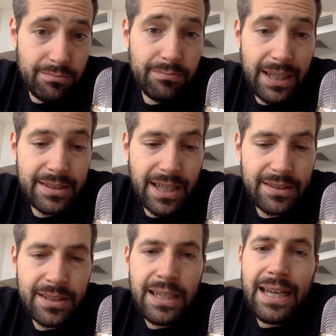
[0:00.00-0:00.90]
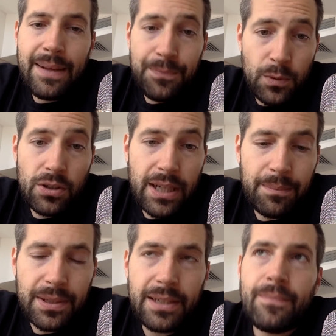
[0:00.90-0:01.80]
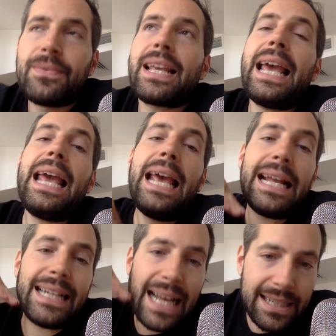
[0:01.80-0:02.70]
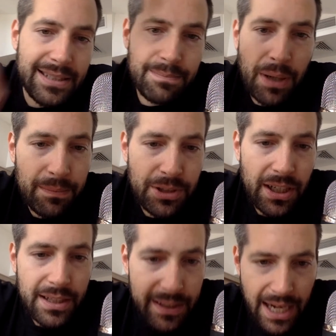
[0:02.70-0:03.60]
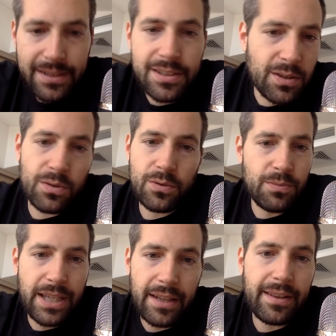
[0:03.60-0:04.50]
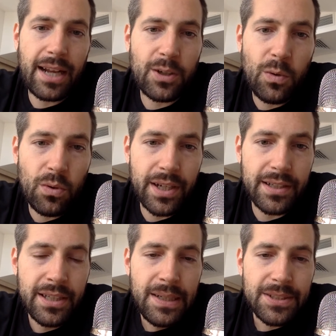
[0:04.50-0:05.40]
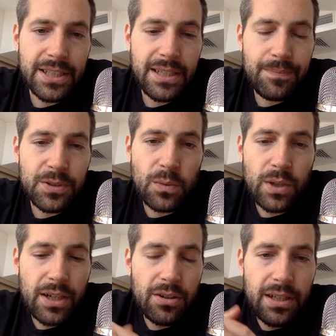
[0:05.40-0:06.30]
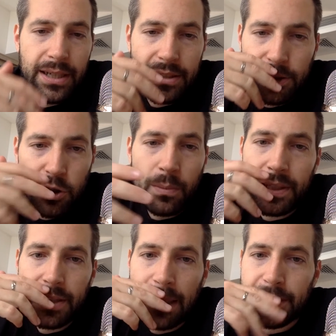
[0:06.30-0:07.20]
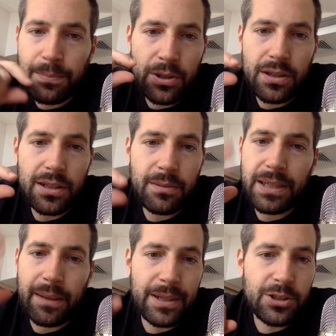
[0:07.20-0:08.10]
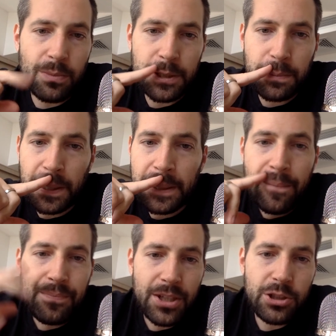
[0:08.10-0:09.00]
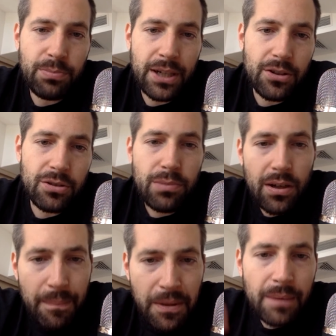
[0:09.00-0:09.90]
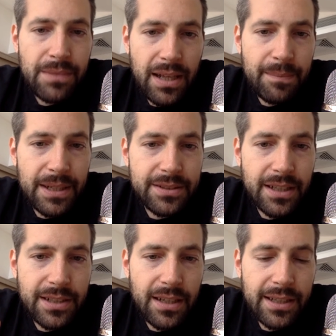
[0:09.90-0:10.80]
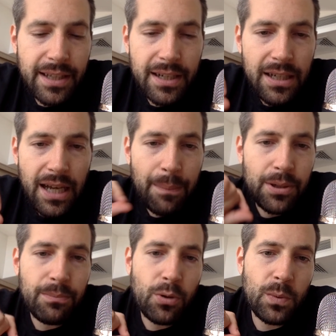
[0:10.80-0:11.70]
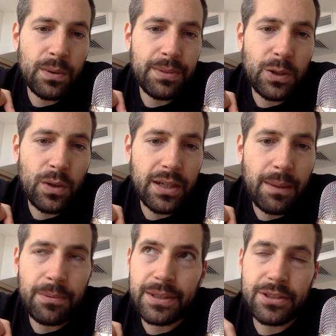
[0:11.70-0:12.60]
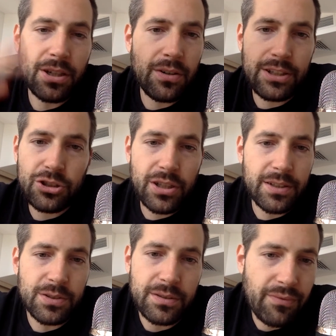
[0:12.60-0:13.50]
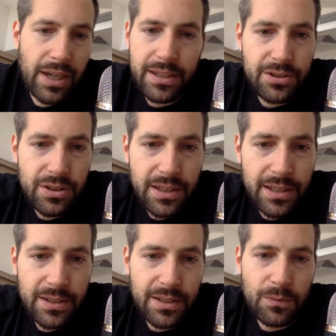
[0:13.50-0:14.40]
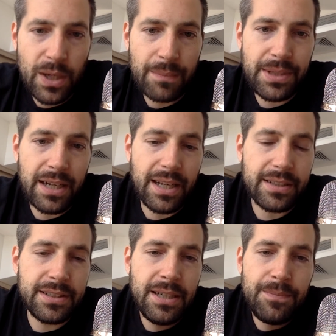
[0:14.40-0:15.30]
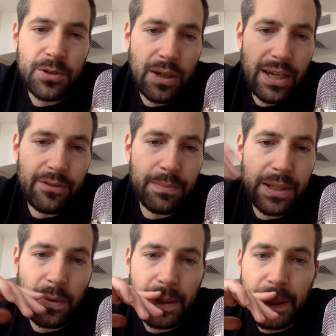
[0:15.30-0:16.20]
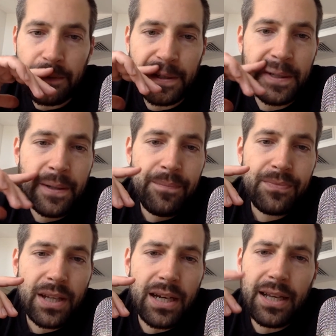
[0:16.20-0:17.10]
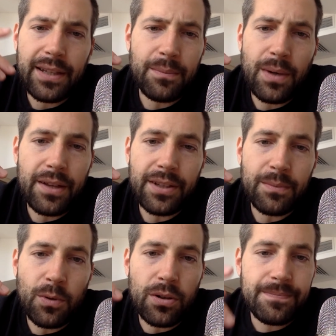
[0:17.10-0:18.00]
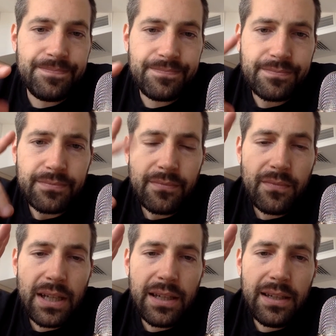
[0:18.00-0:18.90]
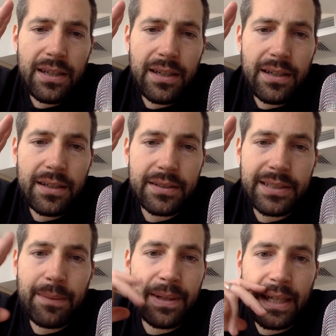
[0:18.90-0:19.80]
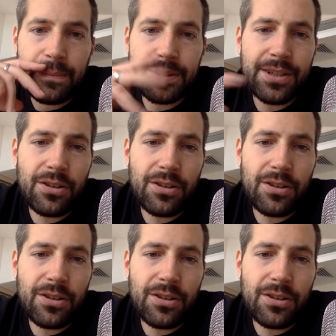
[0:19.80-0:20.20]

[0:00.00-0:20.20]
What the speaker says: makes sense, real company, and it hasn't pumped yet, get that coin. See, so when I heard, so many times I put in a little bit and I made so much money. Digibyte, heard about it, that makes sense, I like that. I put in 0.1 Bitcoin a couple months ago. That shit it went up 10x. So now I have a Bitcoin out of it. I think more. Same thing happened, Stellar